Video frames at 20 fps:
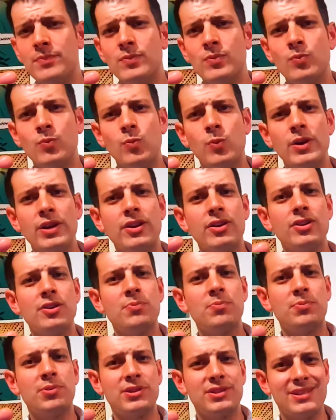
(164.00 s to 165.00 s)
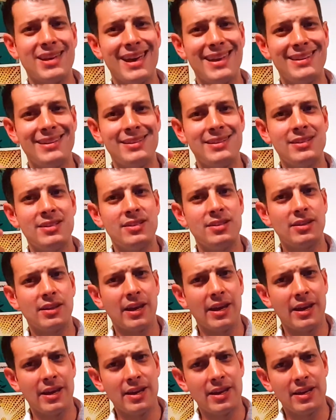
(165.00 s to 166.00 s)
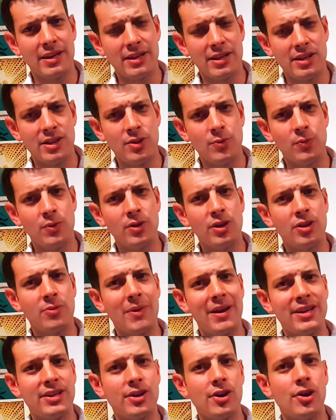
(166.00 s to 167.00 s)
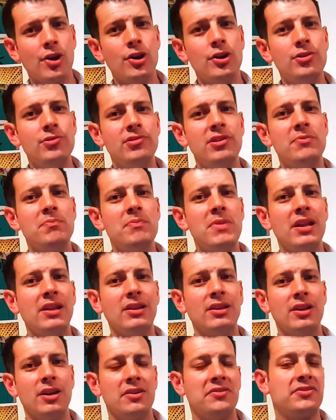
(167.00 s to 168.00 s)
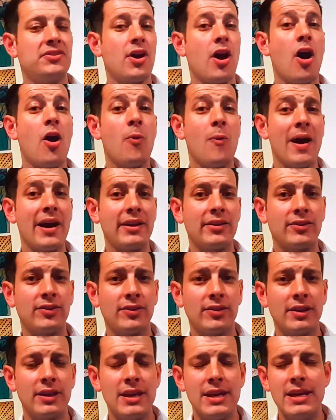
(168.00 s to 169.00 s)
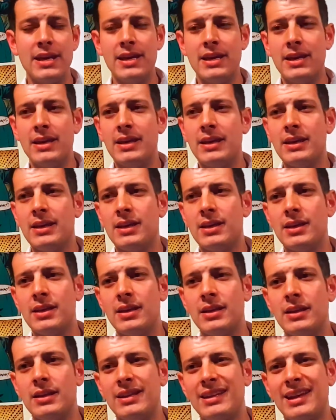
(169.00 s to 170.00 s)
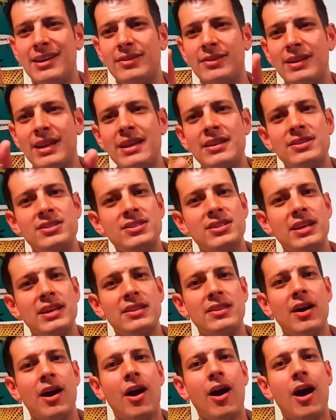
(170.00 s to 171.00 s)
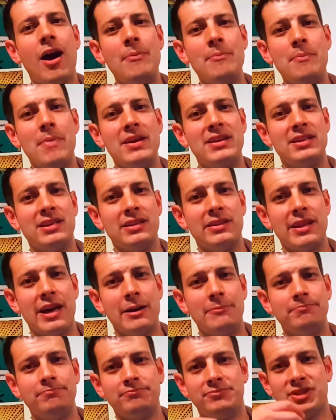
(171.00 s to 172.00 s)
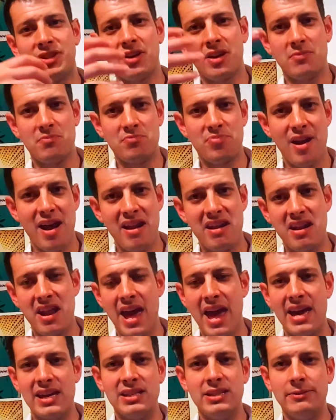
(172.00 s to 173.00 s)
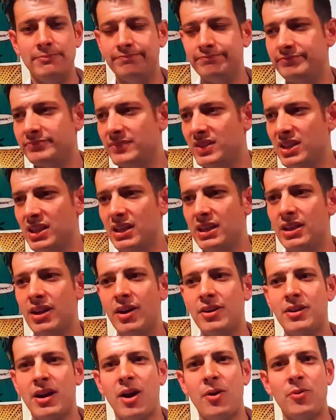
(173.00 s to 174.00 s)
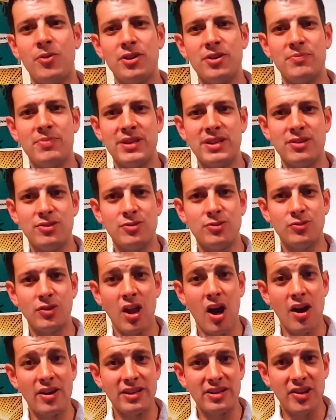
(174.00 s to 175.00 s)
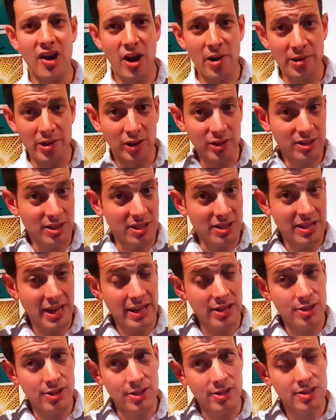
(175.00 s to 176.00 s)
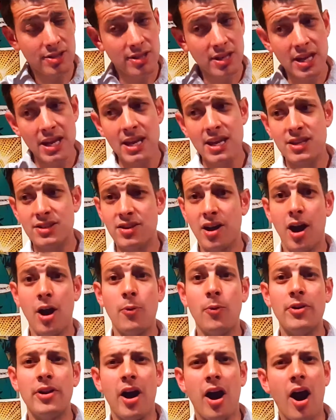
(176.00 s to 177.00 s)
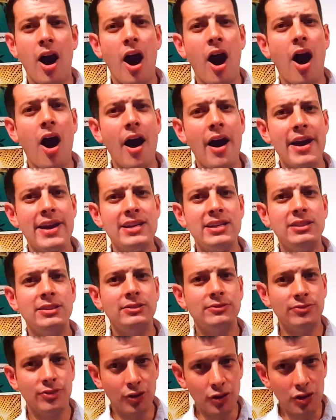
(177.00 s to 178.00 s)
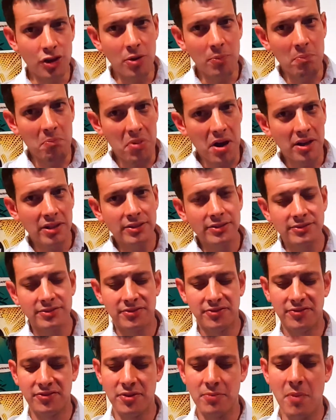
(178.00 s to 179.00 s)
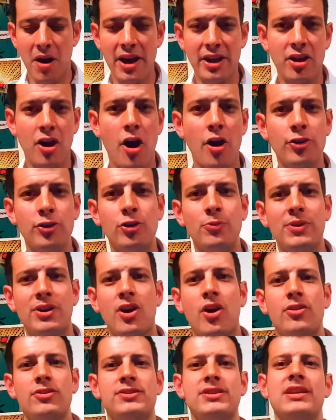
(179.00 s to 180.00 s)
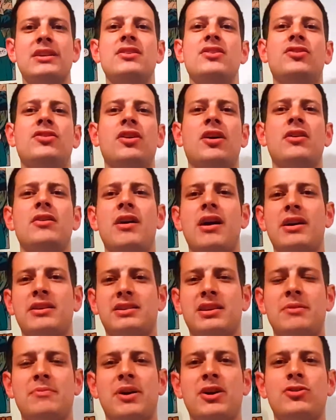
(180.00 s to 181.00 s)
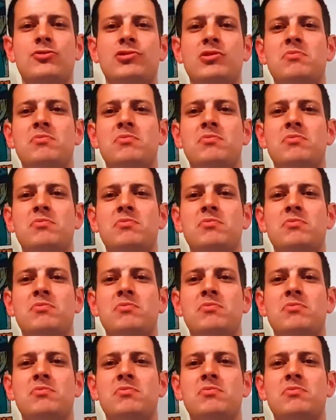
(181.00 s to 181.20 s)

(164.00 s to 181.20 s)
we're going to pretend that we're going to make 100 ml of car wax. Now, let's say that I'm making that. So I'm brand A, I want to be all la-di-da and ostentatious. So I want a high number for my carnauba content. So I take my 100